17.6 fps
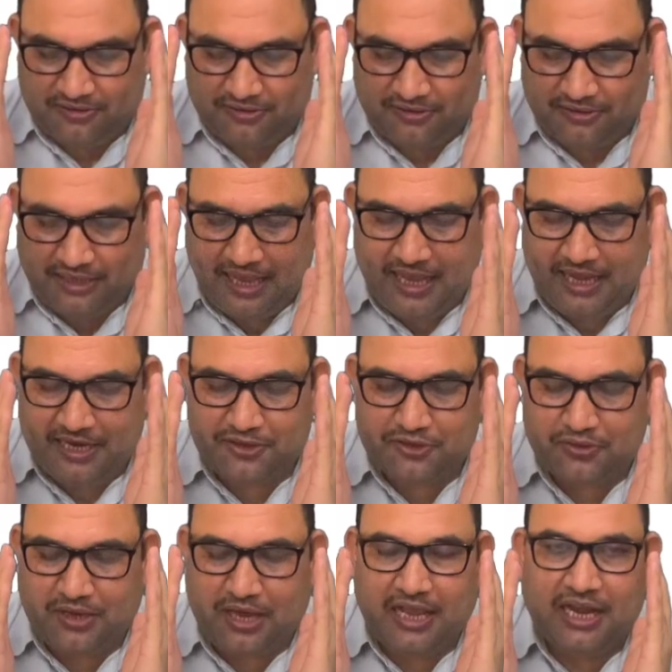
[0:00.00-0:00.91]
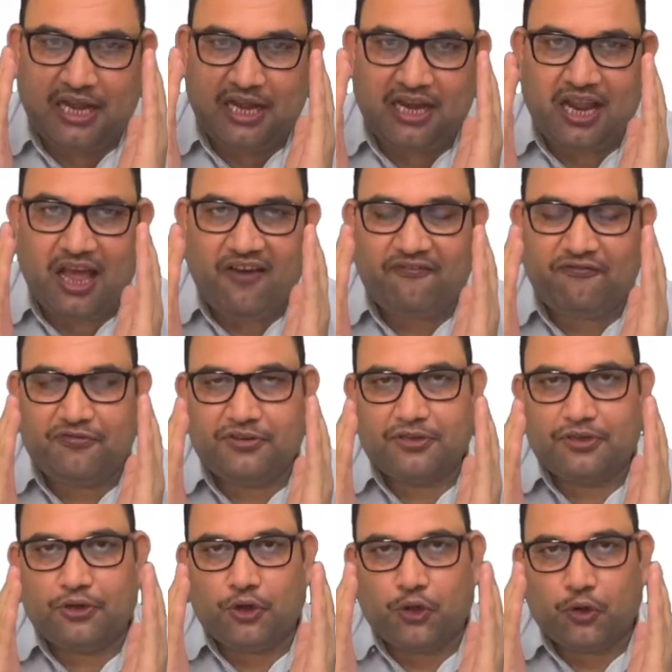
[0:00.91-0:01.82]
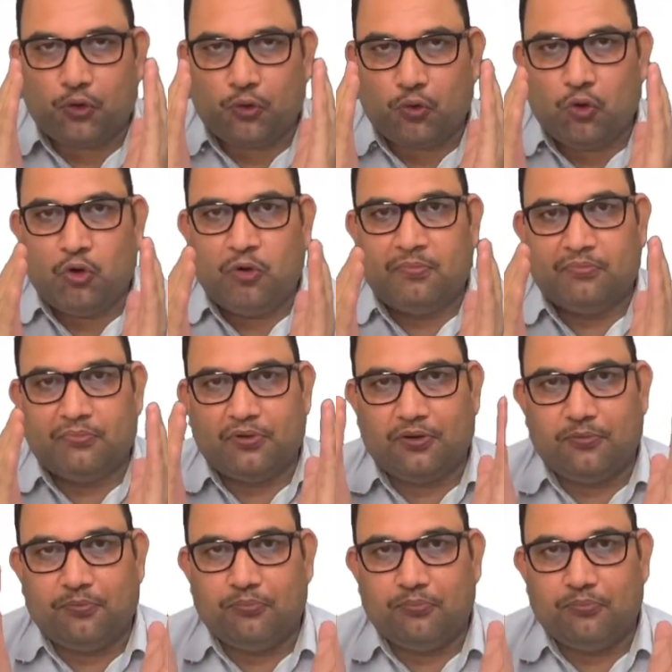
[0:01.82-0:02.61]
that I loved Rome